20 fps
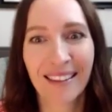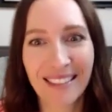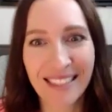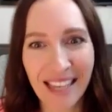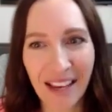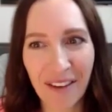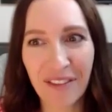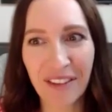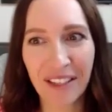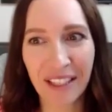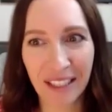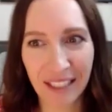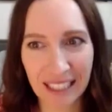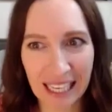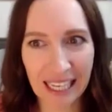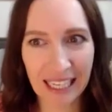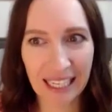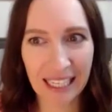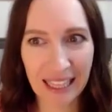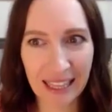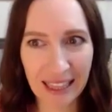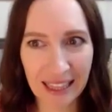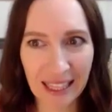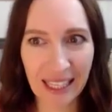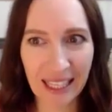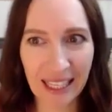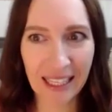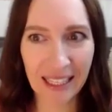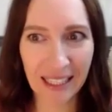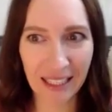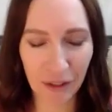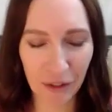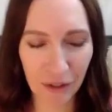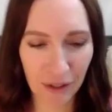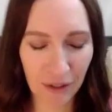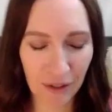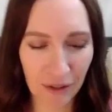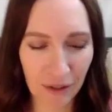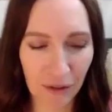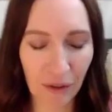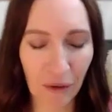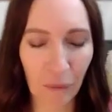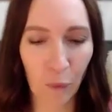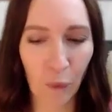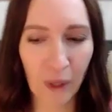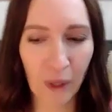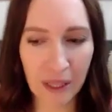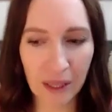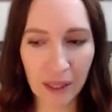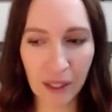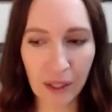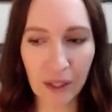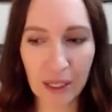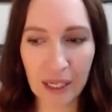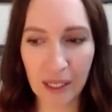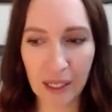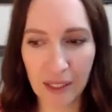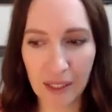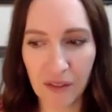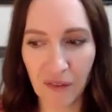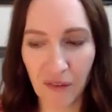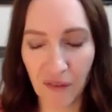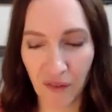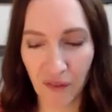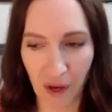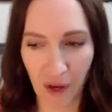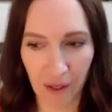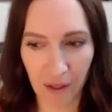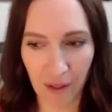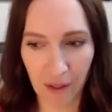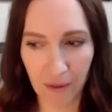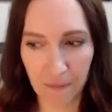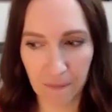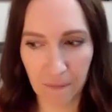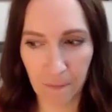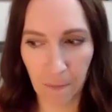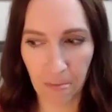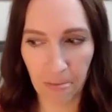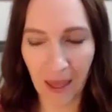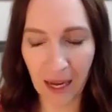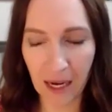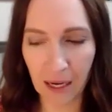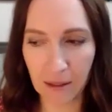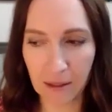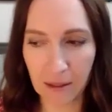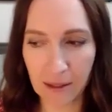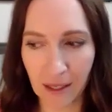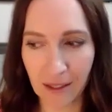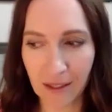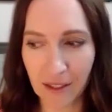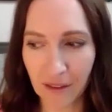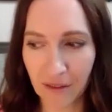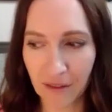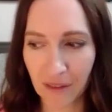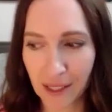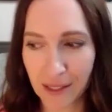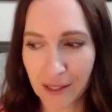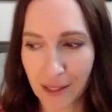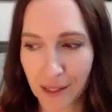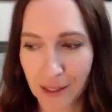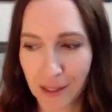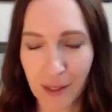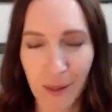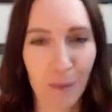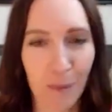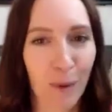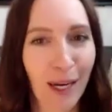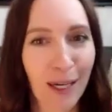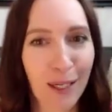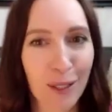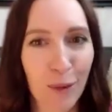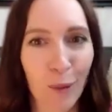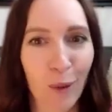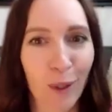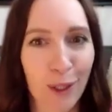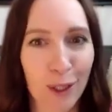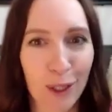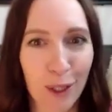Definitely. And I think when there is fun, it incentivizes the brain to want